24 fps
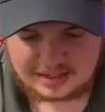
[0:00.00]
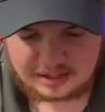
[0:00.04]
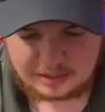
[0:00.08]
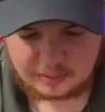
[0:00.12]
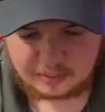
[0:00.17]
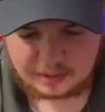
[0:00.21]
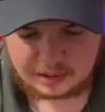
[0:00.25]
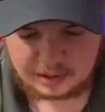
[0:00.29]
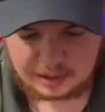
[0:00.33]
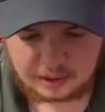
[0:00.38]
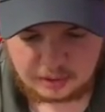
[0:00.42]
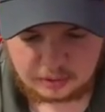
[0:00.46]
Here
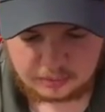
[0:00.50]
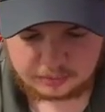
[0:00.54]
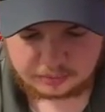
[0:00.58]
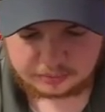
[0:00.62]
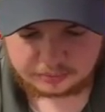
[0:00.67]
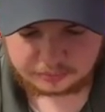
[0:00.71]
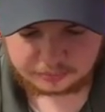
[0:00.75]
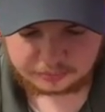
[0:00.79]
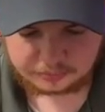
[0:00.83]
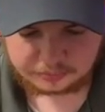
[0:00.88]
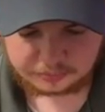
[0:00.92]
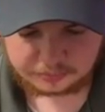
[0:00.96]
we go.
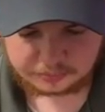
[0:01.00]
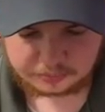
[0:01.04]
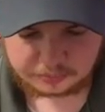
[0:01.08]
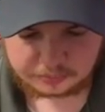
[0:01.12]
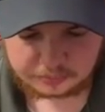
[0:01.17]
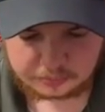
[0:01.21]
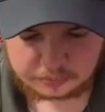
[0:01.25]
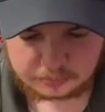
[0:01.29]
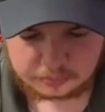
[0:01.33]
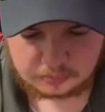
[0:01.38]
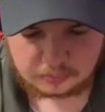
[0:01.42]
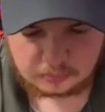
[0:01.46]

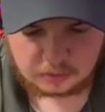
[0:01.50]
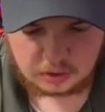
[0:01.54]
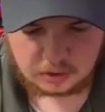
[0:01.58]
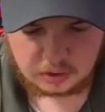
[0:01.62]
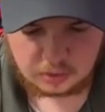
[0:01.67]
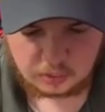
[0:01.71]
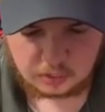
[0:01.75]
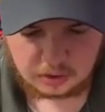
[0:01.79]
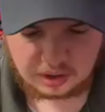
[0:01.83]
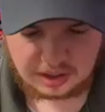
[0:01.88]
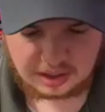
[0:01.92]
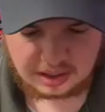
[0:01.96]

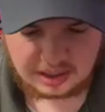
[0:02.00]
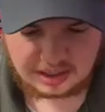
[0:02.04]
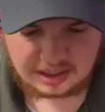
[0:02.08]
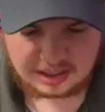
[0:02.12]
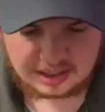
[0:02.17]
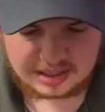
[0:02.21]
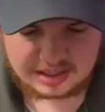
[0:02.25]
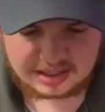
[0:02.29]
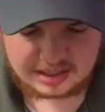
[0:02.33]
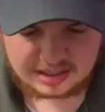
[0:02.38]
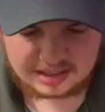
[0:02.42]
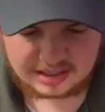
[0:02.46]
What
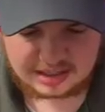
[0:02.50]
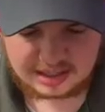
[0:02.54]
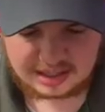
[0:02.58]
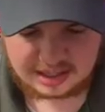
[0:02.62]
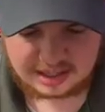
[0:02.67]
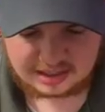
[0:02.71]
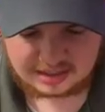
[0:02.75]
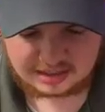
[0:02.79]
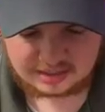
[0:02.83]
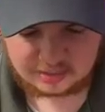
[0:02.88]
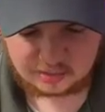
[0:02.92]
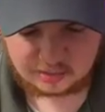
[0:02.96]
is
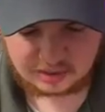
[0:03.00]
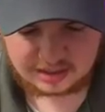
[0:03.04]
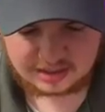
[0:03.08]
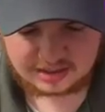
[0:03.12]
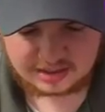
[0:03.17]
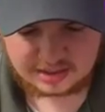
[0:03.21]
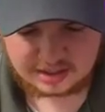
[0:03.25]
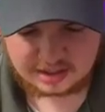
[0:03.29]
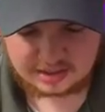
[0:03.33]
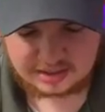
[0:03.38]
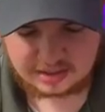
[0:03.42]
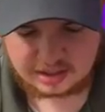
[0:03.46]
this? What
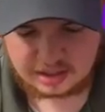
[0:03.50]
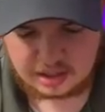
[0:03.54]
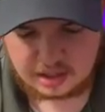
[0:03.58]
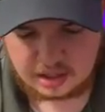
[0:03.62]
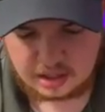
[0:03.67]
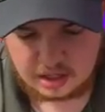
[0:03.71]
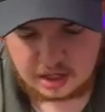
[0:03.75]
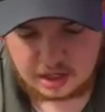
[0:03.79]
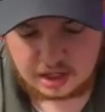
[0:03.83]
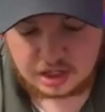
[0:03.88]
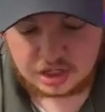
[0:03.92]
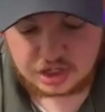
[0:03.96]
is this?
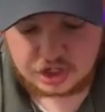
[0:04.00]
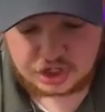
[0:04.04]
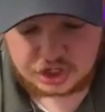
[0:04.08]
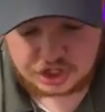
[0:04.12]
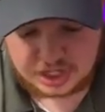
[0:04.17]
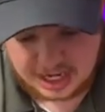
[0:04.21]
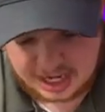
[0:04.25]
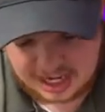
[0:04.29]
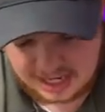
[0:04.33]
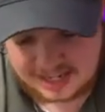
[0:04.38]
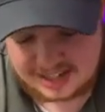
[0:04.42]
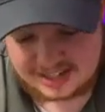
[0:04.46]

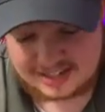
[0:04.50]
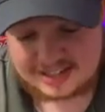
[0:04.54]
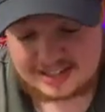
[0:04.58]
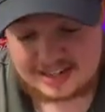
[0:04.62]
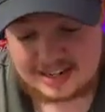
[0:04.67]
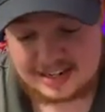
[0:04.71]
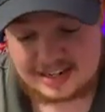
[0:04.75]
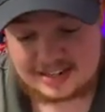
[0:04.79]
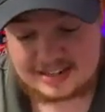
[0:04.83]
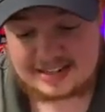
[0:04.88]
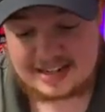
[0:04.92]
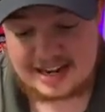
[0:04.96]

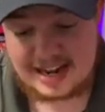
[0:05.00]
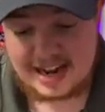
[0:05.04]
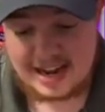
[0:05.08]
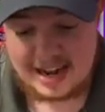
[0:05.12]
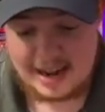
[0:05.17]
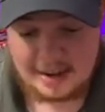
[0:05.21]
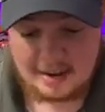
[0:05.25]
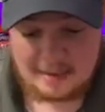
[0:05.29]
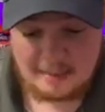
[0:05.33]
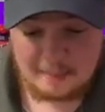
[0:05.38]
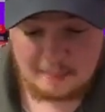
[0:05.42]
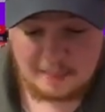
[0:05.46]
Genesis
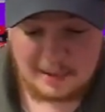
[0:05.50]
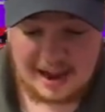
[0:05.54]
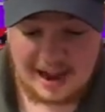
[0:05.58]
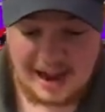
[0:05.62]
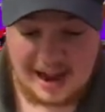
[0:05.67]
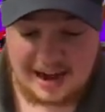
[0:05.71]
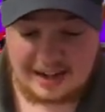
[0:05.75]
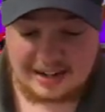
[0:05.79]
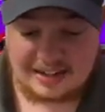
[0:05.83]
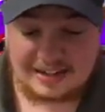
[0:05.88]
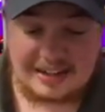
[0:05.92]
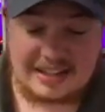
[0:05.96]

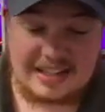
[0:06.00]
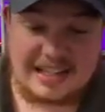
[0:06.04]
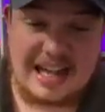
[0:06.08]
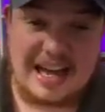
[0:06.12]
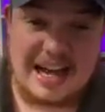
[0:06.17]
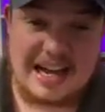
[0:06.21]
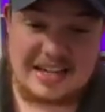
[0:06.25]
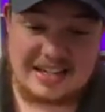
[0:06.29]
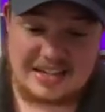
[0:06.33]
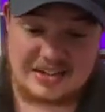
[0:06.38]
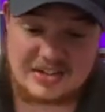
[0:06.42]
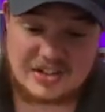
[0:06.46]
Impact.
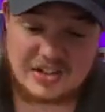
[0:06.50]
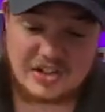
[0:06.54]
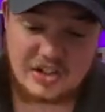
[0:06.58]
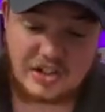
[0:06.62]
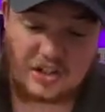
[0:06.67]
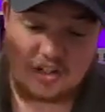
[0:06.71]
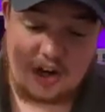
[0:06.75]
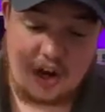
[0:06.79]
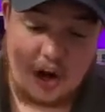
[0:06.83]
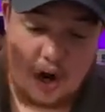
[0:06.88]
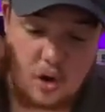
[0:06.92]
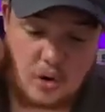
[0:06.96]
Let's
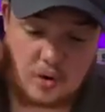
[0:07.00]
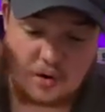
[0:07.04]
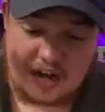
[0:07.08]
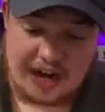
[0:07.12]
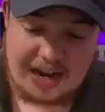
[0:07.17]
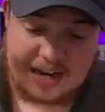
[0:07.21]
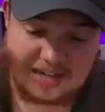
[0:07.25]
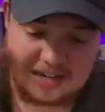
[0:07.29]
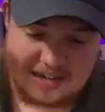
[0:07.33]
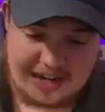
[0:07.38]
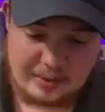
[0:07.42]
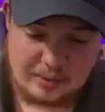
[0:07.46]
go,
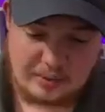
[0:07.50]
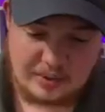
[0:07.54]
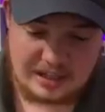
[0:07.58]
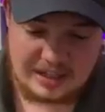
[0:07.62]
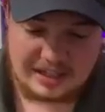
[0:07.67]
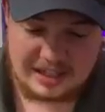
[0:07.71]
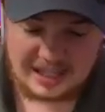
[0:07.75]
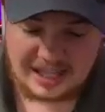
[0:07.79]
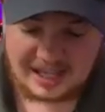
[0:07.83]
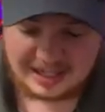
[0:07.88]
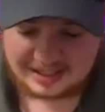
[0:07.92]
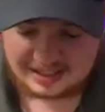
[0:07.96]
guys. I
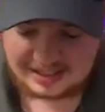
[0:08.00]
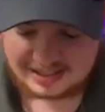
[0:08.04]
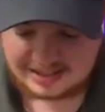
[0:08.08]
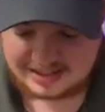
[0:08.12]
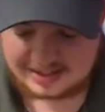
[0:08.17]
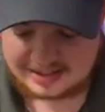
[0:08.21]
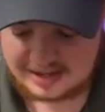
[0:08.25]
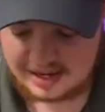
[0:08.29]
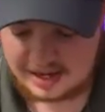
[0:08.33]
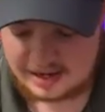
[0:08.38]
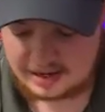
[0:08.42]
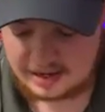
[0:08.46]
really like
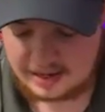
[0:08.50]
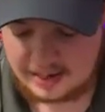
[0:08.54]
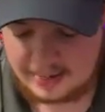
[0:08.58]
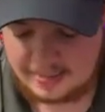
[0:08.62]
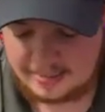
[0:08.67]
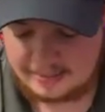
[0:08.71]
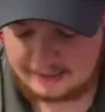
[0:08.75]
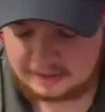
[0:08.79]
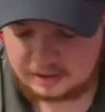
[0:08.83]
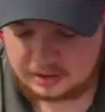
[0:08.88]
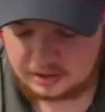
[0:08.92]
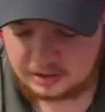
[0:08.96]
this set.
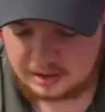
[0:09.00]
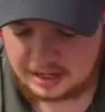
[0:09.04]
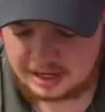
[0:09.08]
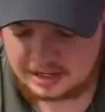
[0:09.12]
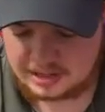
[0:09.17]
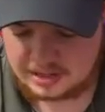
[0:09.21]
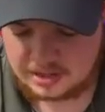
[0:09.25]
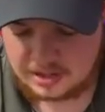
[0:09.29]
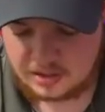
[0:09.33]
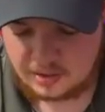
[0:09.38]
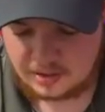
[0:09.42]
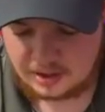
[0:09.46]
You
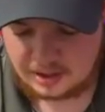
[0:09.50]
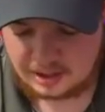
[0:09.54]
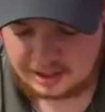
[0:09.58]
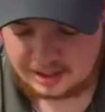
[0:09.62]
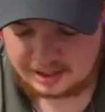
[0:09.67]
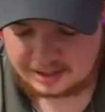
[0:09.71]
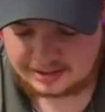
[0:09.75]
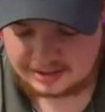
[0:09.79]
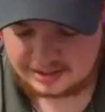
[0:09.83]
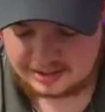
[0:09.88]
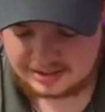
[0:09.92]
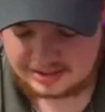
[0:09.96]
guys know I
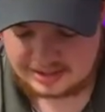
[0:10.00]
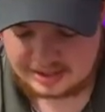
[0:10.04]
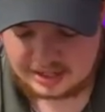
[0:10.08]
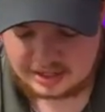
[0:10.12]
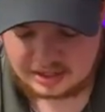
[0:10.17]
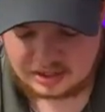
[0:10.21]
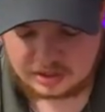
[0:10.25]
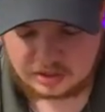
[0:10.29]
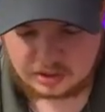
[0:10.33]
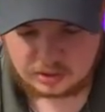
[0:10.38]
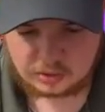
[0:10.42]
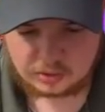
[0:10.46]
like this
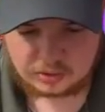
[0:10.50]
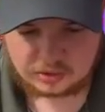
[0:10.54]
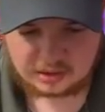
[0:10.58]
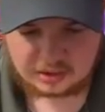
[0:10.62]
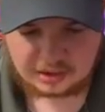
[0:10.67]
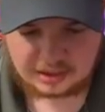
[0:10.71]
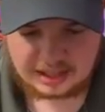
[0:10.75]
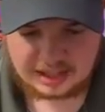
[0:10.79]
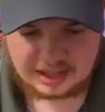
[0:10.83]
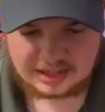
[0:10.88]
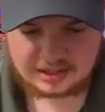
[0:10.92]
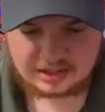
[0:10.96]
set too, so
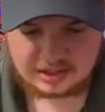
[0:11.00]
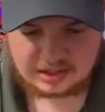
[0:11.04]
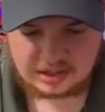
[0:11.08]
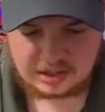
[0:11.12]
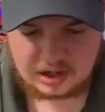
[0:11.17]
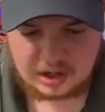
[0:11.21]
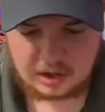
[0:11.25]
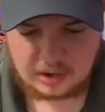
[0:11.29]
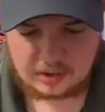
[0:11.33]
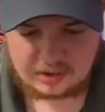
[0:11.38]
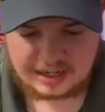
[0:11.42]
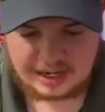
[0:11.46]
let's
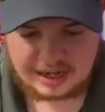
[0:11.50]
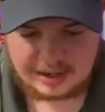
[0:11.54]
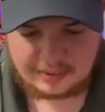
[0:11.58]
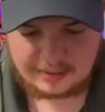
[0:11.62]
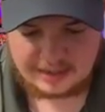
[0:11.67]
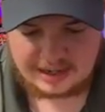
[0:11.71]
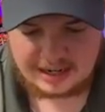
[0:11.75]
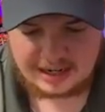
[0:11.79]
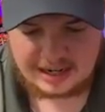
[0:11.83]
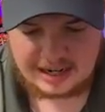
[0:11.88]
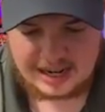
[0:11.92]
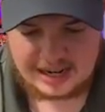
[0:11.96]
go. Can
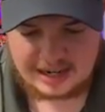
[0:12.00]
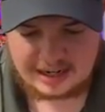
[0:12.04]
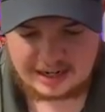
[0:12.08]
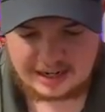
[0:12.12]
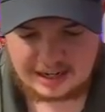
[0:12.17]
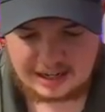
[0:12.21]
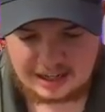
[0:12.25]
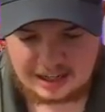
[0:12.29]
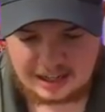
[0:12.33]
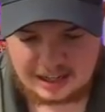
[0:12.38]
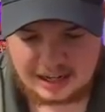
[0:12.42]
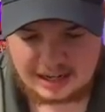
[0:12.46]
we get a
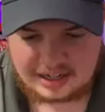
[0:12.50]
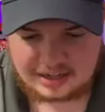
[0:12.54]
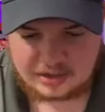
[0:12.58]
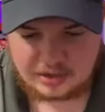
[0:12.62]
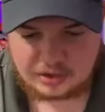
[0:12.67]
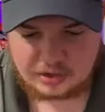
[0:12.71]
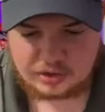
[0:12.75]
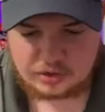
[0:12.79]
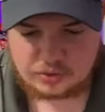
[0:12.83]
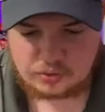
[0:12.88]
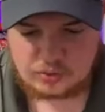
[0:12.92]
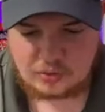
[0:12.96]

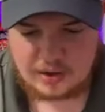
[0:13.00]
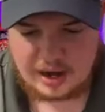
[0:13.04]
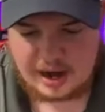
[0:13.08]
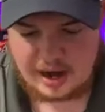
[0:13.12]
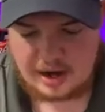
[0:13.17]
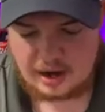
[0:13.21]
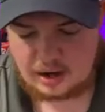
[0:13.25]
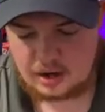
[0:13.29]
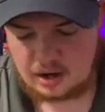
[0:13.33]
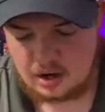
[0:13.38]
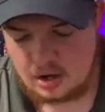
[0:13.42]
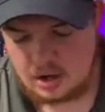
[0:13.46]
collector's
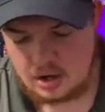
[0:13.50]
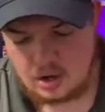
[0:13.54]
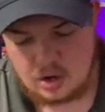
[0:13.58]
rare?